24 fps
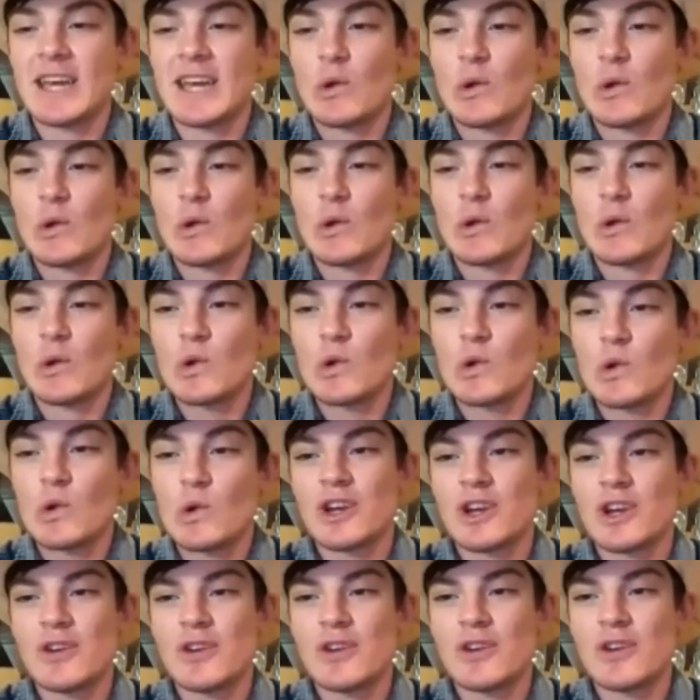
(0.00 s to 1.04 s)

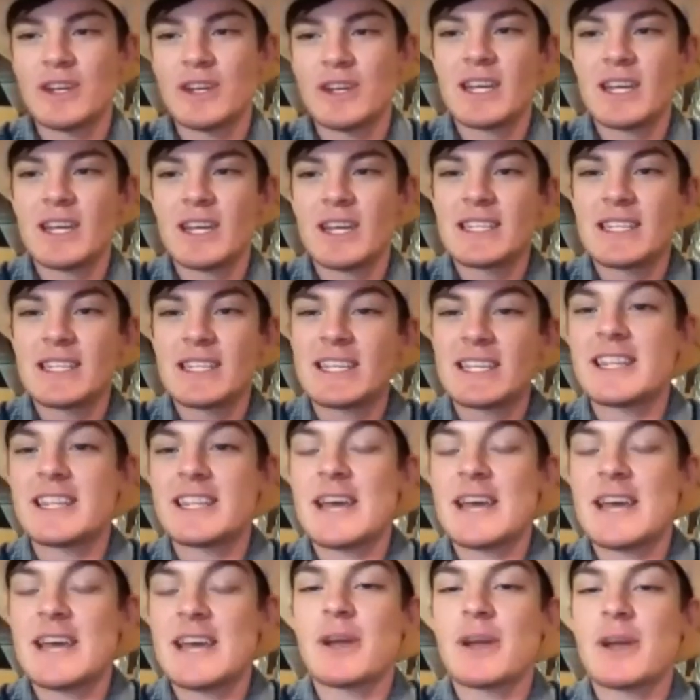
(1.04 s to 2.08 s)
also, and seeing
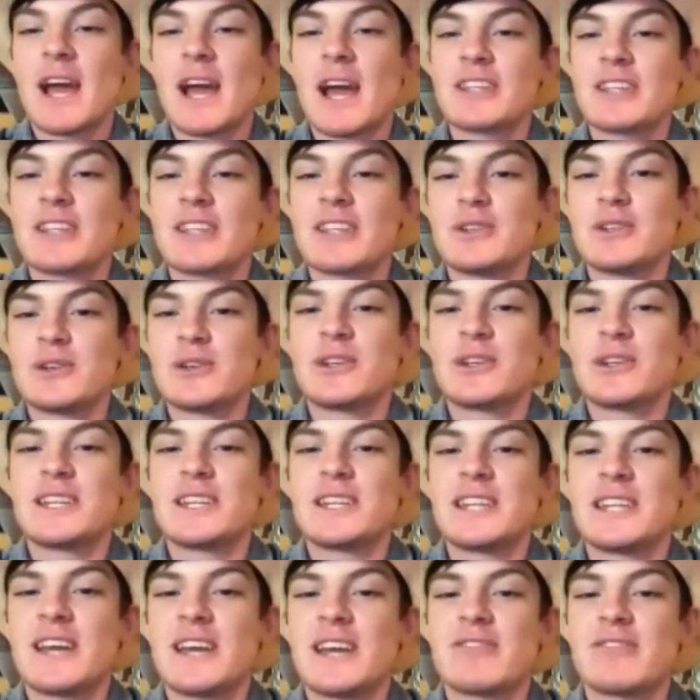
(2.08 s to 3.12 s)
them guys do it, it
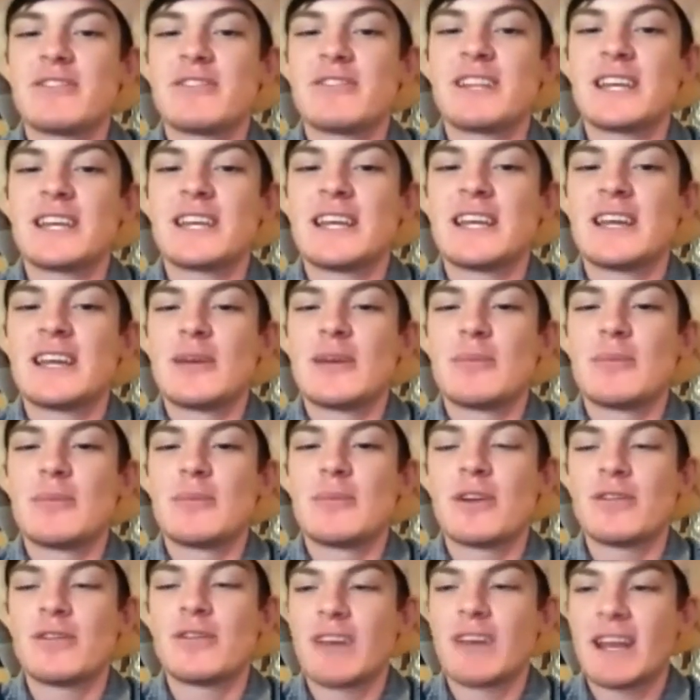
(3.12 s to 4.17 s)
definitely
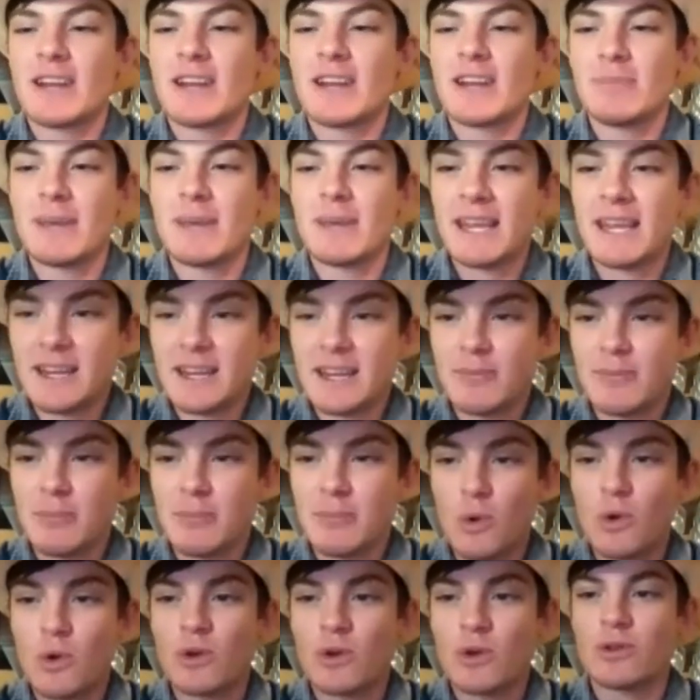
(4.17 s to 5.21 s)
motivated me
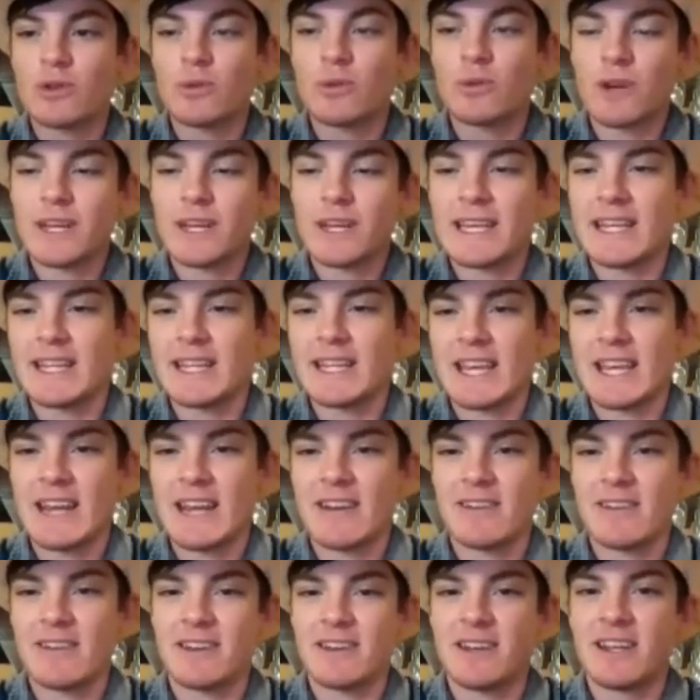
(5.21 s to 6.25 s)
more to want to get there
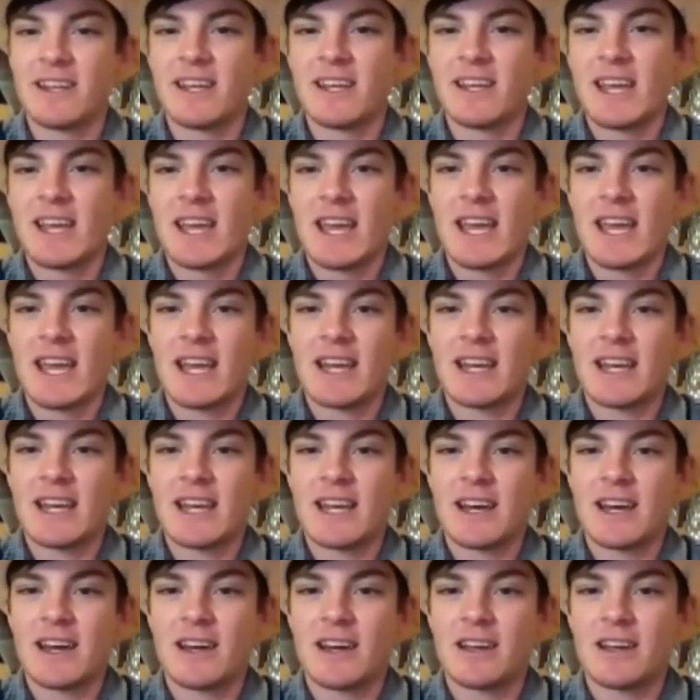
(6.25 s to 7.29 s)
and
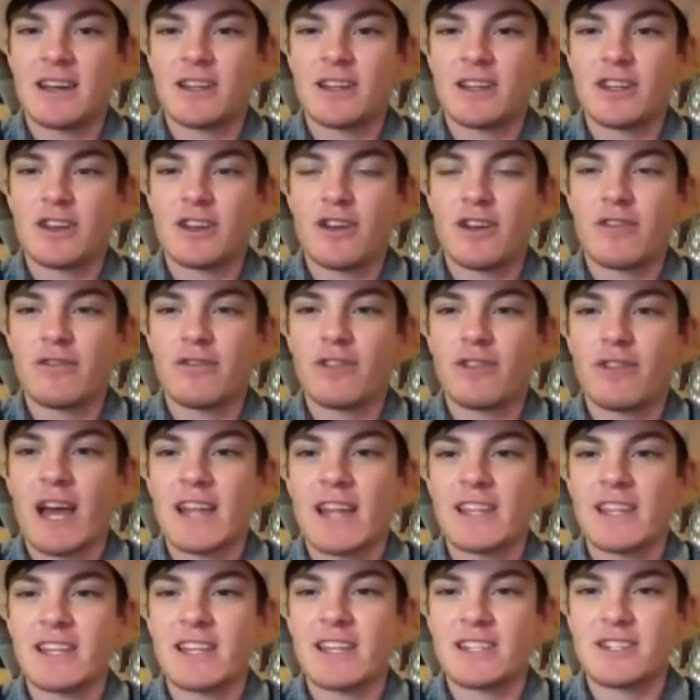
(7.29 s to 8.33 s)
fly
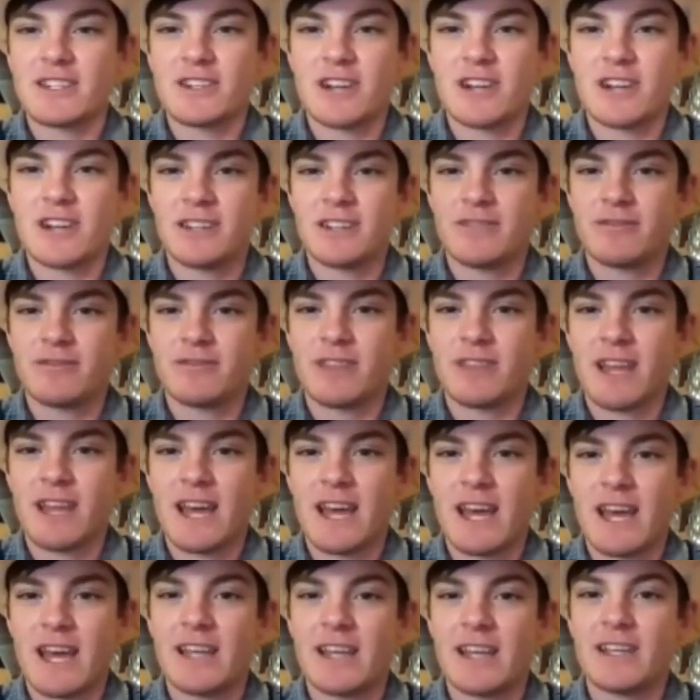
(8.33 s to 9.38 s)
that Australian
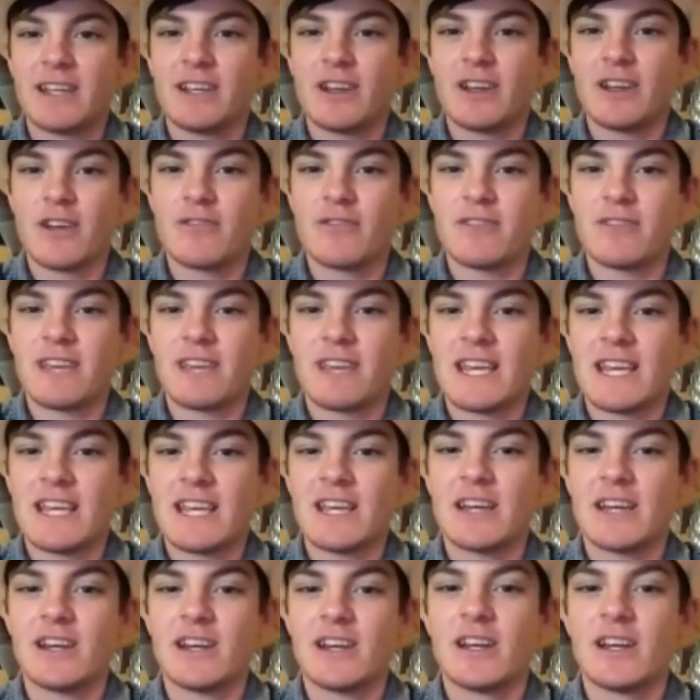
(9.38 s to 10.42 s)
flag over
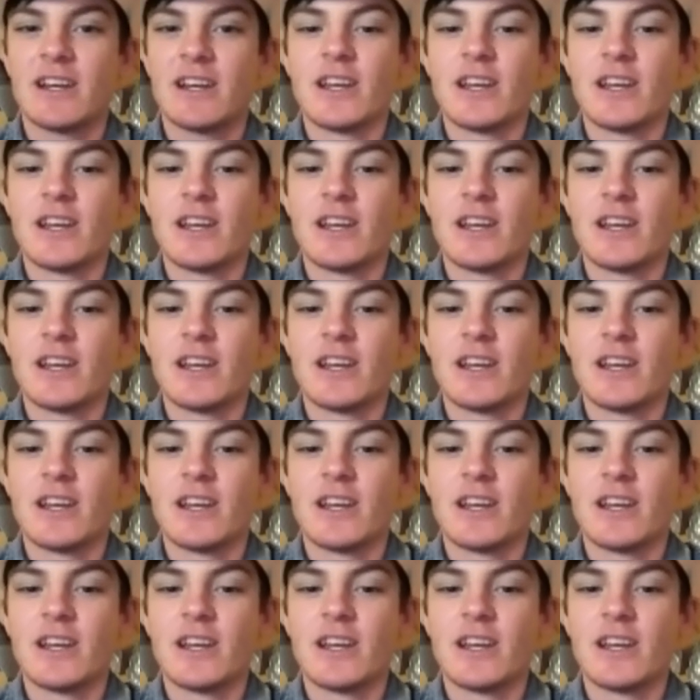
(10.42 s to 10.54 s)
here.